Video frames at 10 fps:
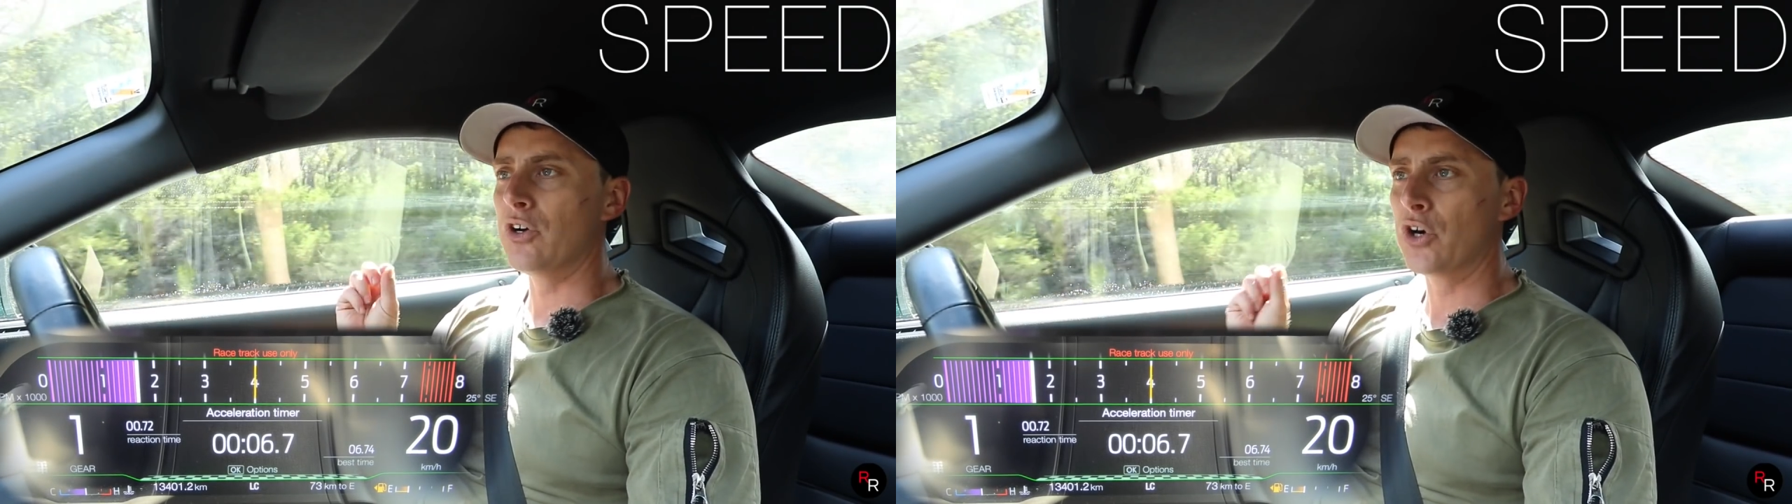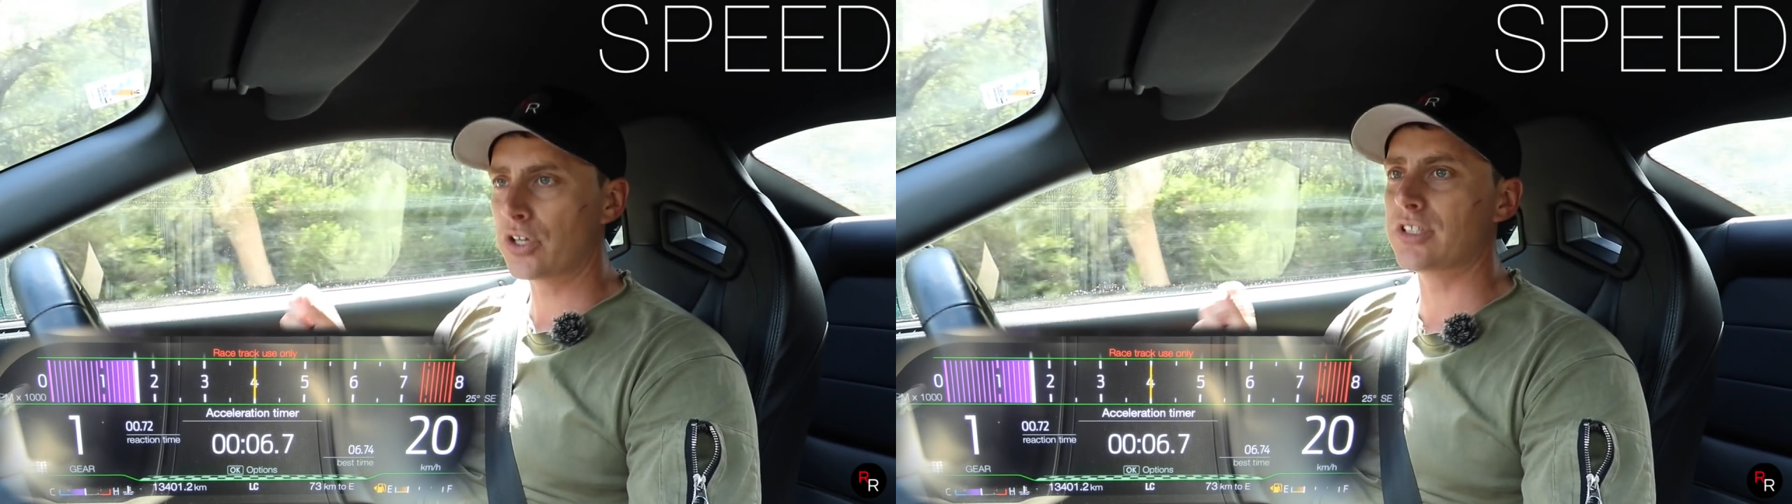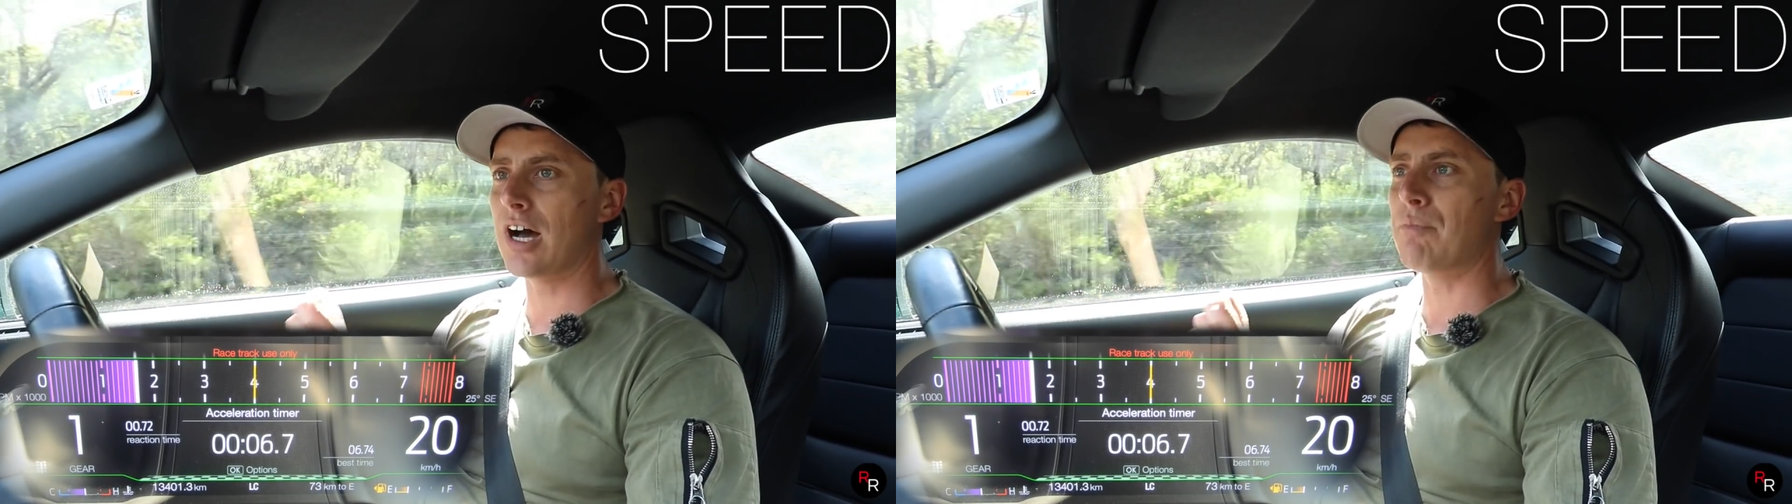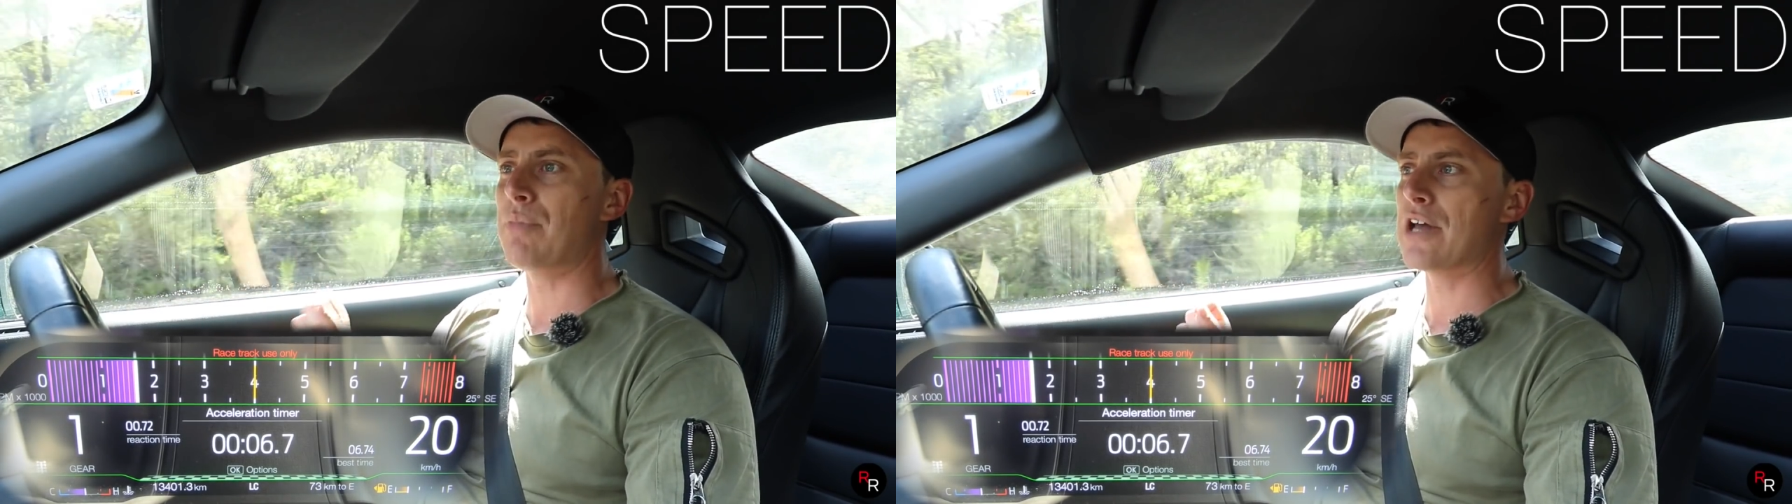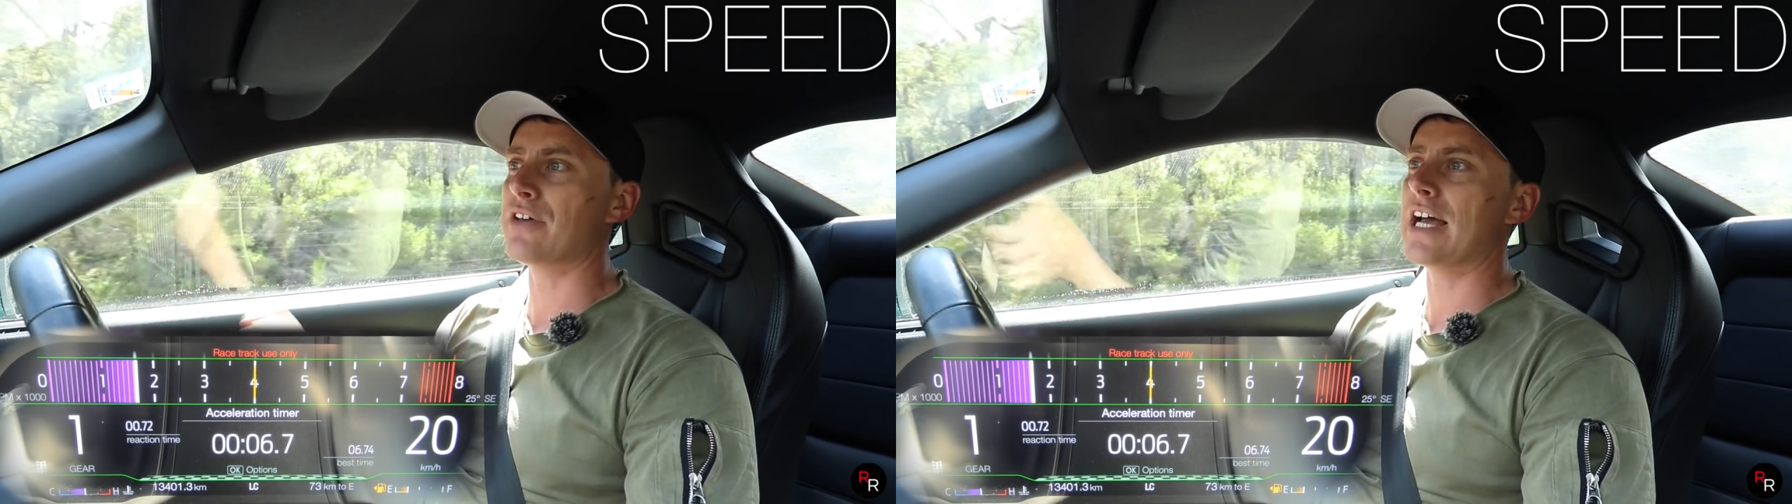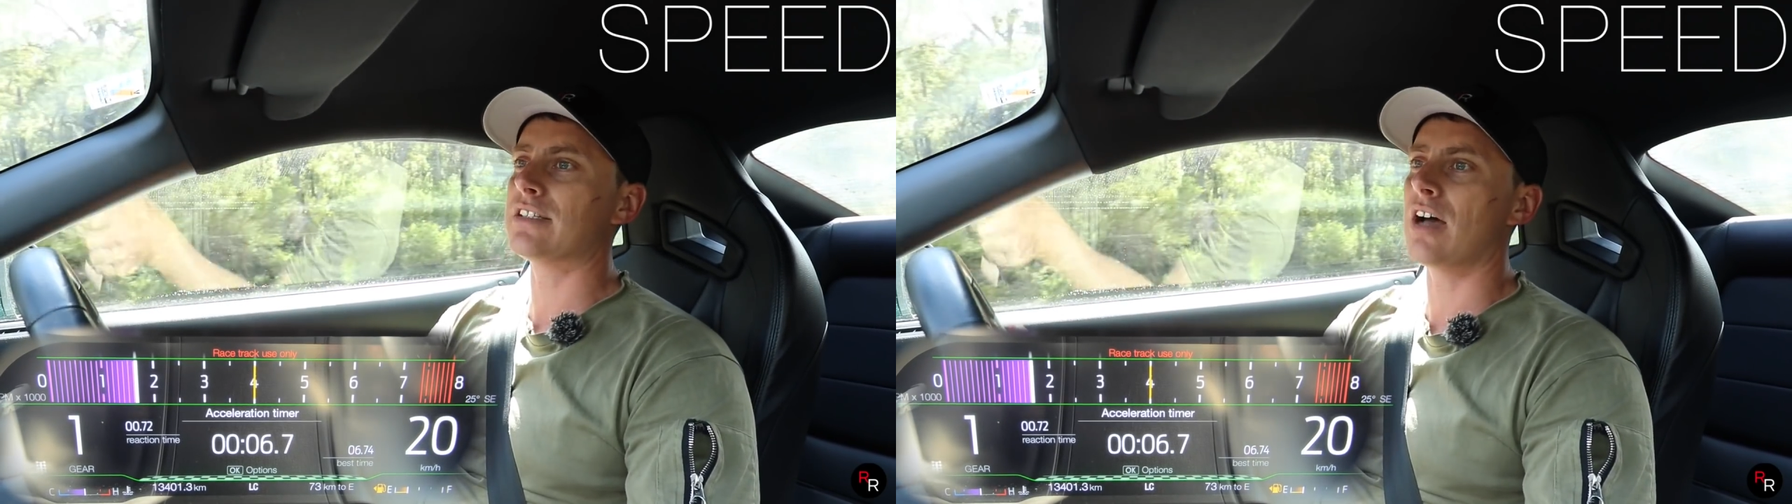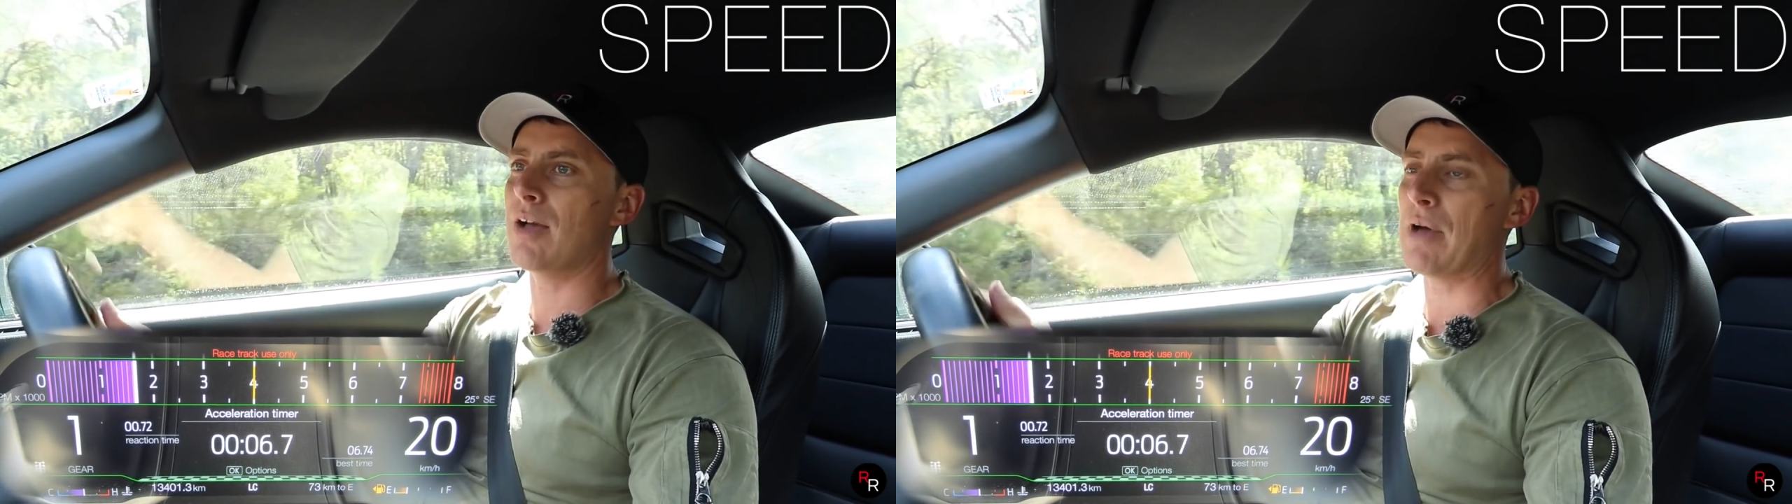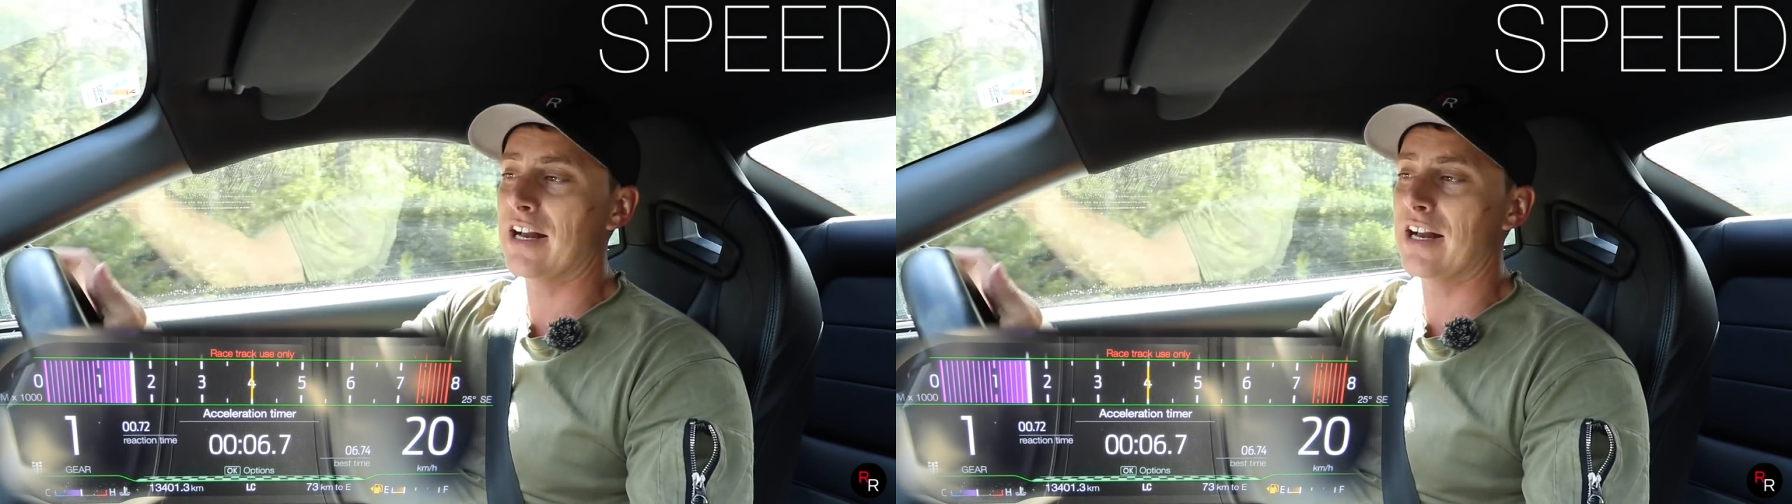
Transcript: hooked up better that time.